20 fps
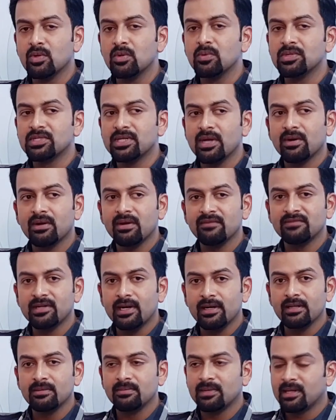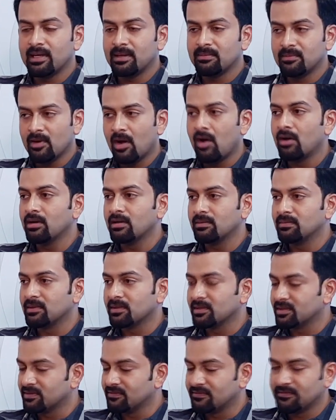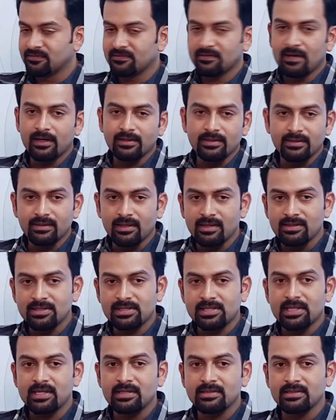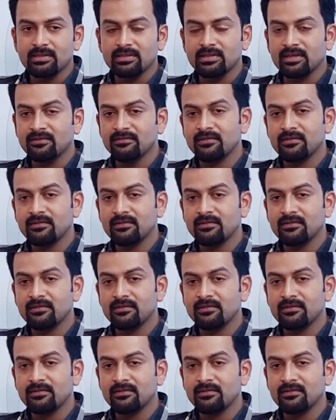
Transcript: wish I could have done it, but I am not because of other constraints and stuff.